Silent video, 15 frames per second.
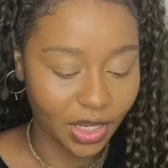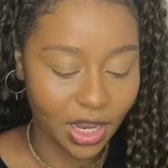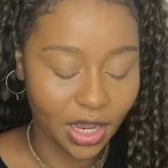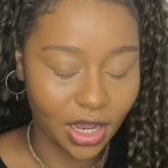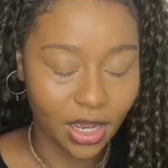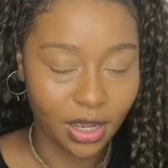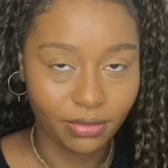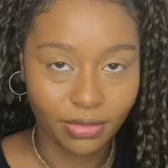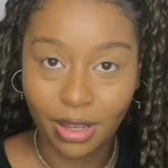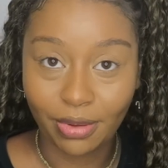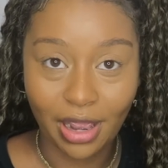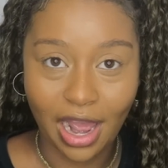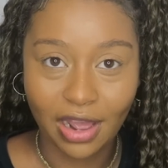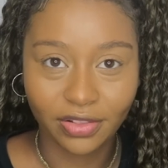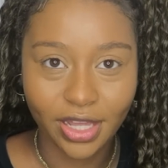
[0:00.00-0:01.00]
I'm
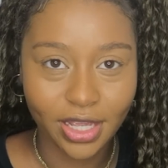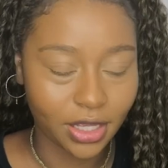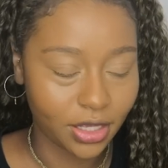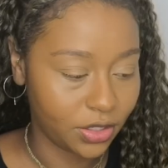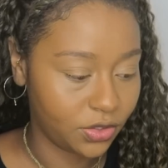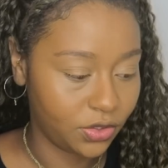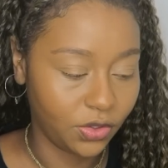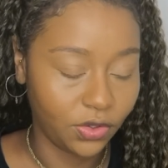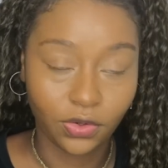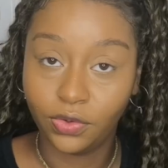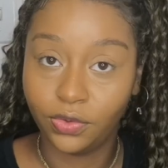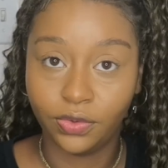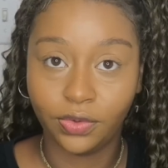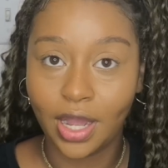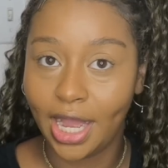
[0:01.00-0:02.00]
Catholic,
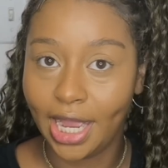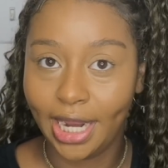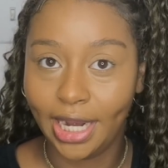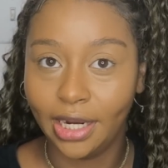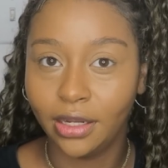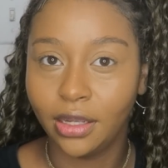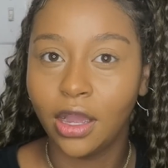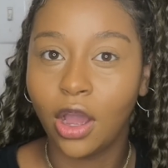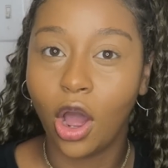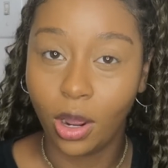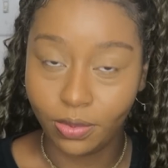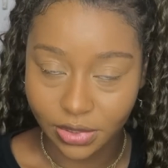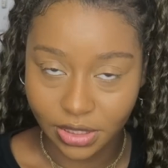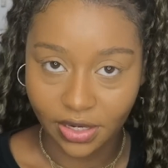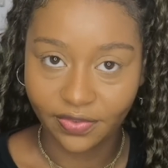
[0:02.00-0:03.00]
so I
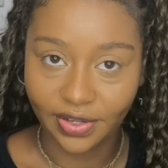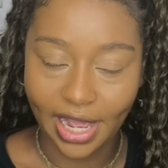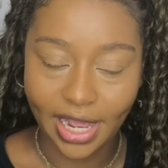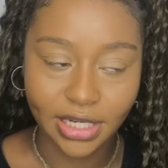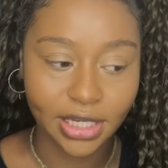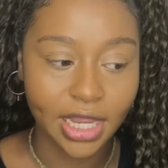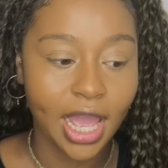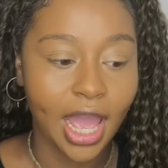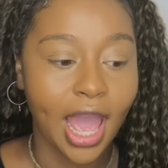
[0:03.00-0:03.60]
observe Lent,